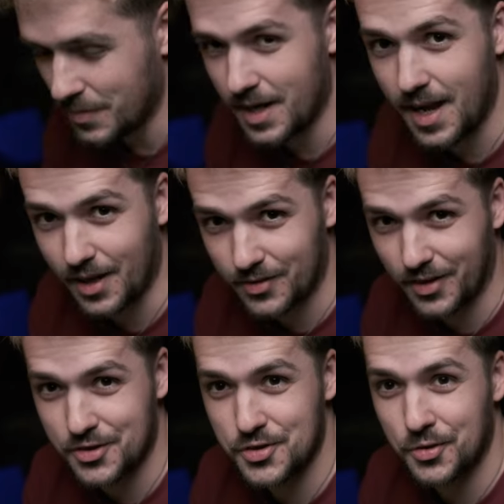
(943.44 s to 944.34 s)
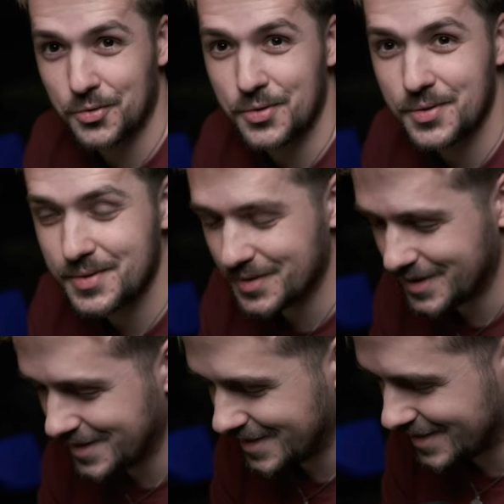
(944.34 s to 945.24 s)
my XH2
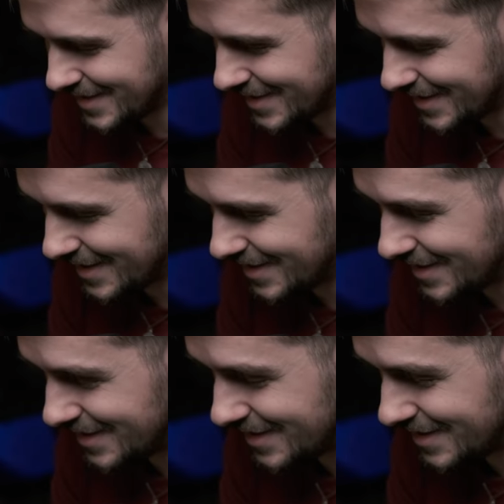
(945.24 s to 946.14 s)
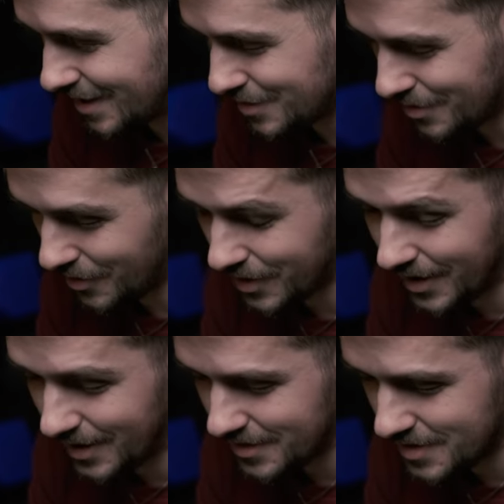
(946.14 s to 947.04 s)
and I thought,
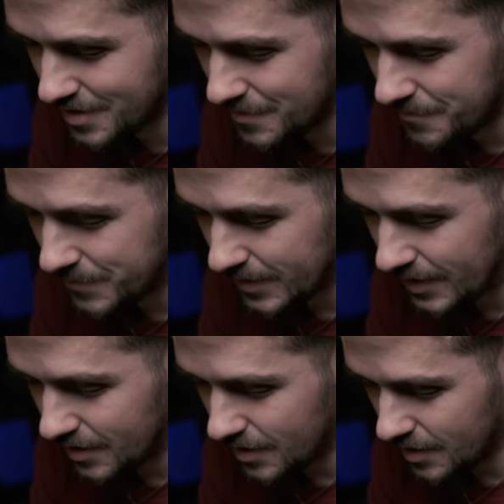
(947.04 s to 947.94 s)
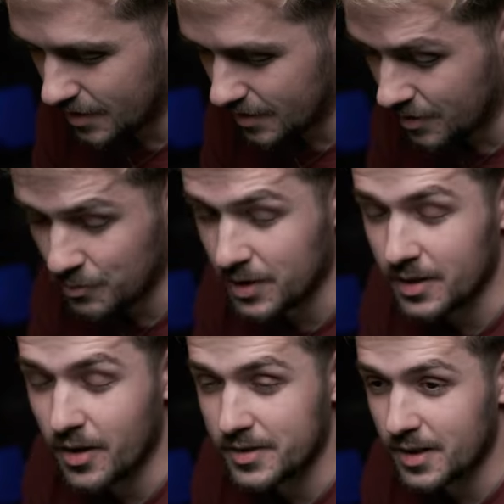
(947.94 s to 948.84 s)
okay, uh, it will not